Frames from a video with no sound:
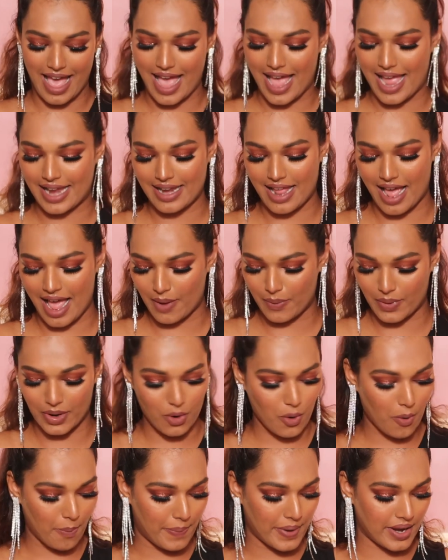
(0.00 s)
and I will
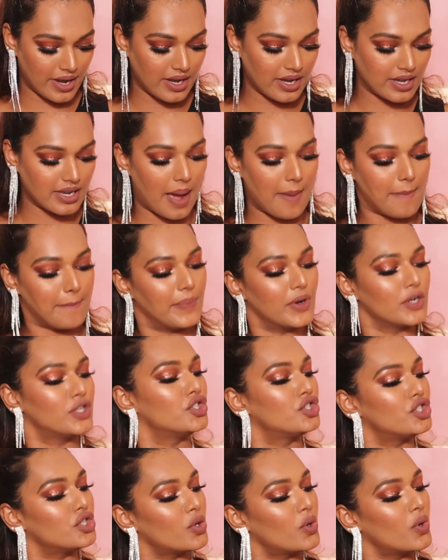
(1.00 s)
open number
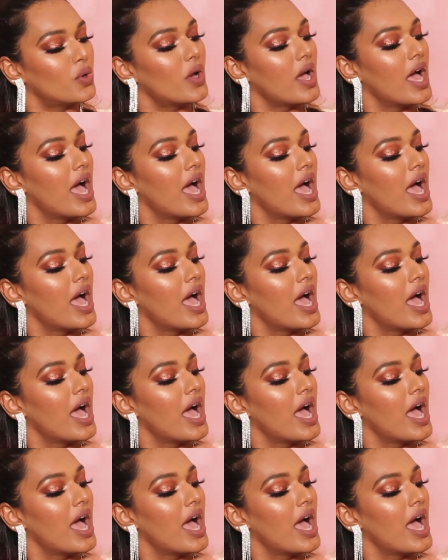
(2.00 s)
2.